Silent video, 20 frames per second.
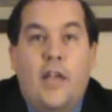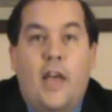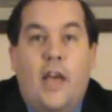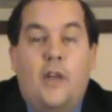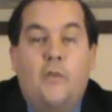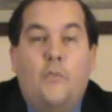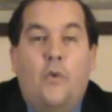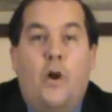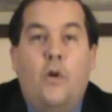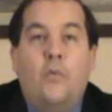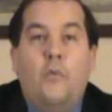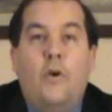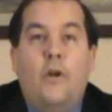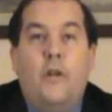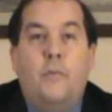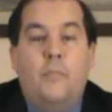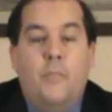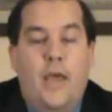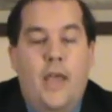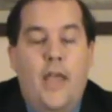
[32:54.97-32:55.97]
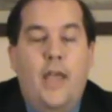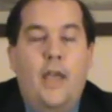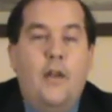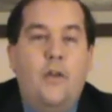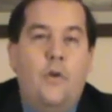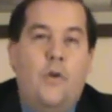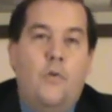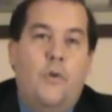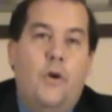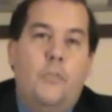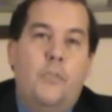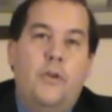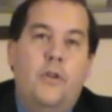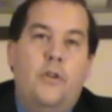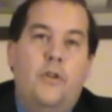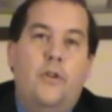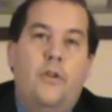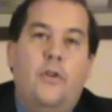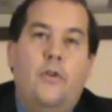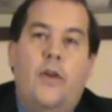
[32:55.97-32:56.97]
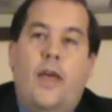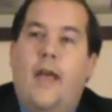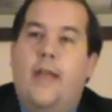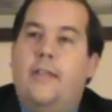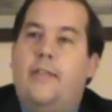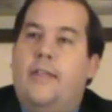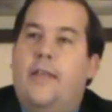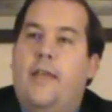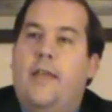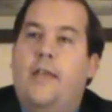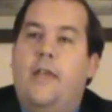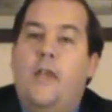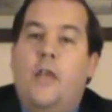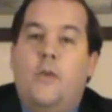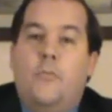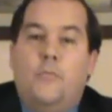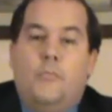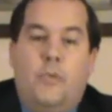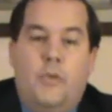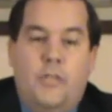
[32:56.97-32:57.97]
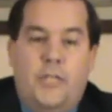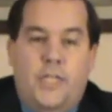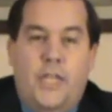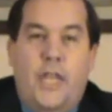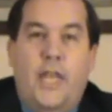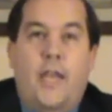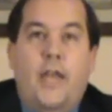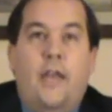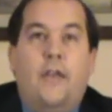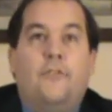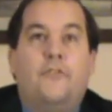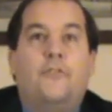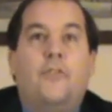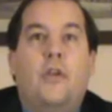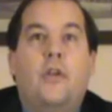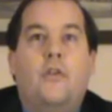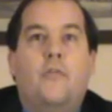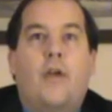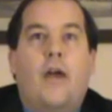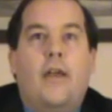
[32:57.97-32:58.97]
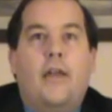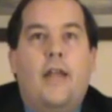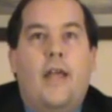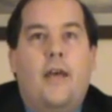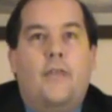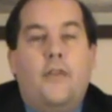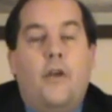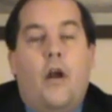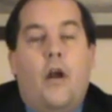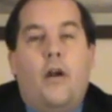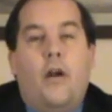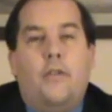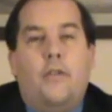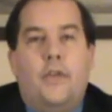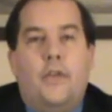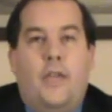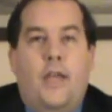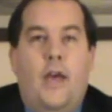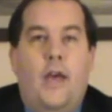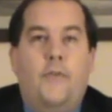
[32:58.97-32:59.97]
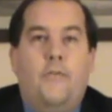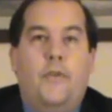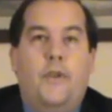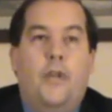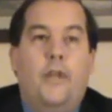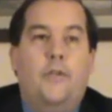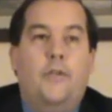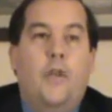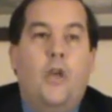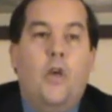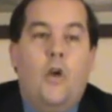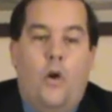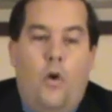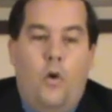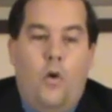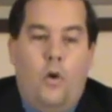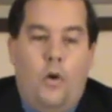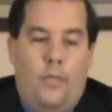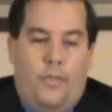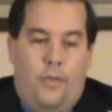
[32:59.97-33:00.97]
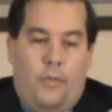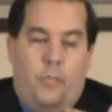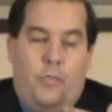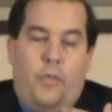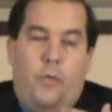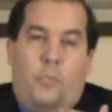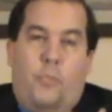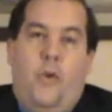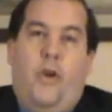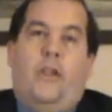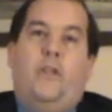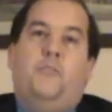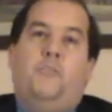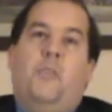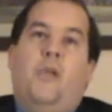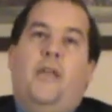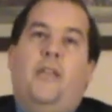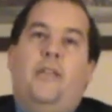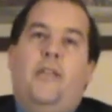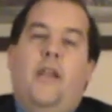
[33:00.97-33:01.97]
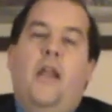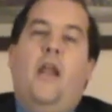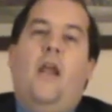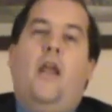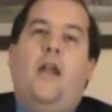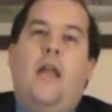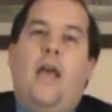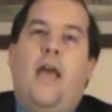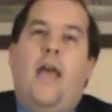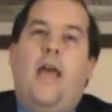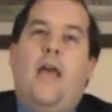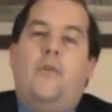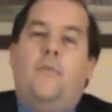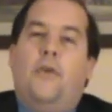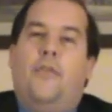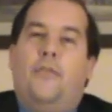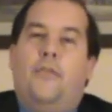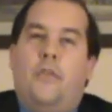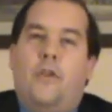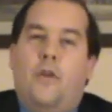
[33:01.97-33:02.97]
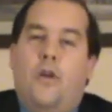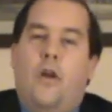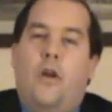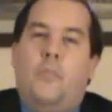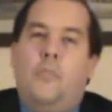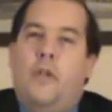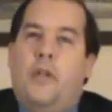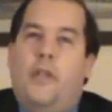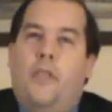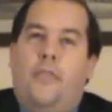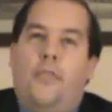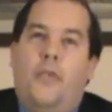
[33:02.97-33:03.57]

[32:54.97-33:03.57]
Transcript: And what would a man or a woman do had they possessed right now the Ark of the Covenant or the, the breastplate that Aaron had with the Urim and the